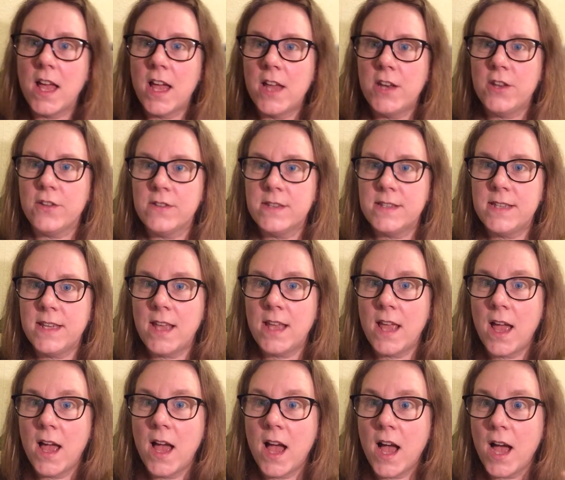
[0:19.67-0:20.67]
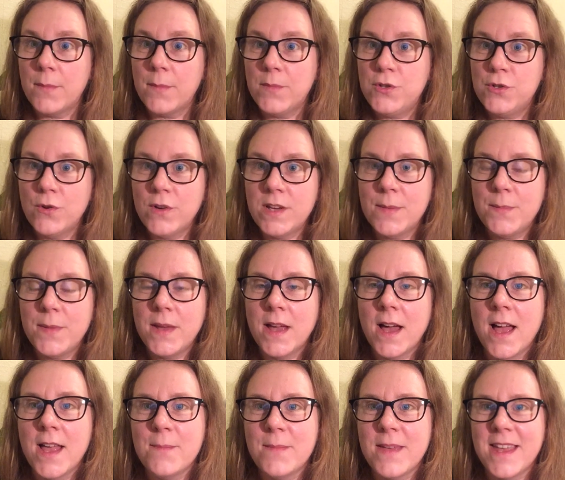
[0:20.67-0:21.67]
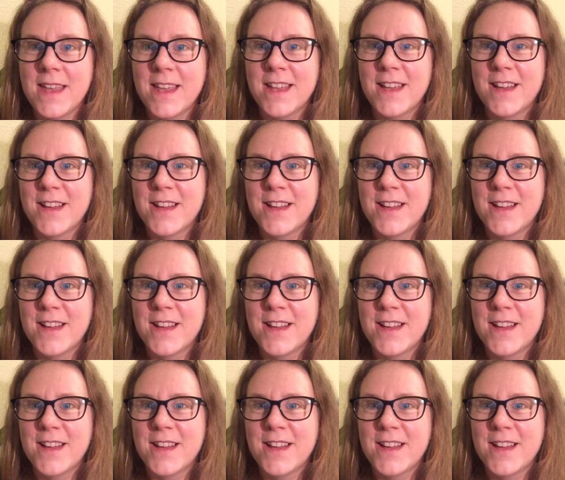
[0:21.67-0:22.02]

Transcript: And you can see I'm joined behind me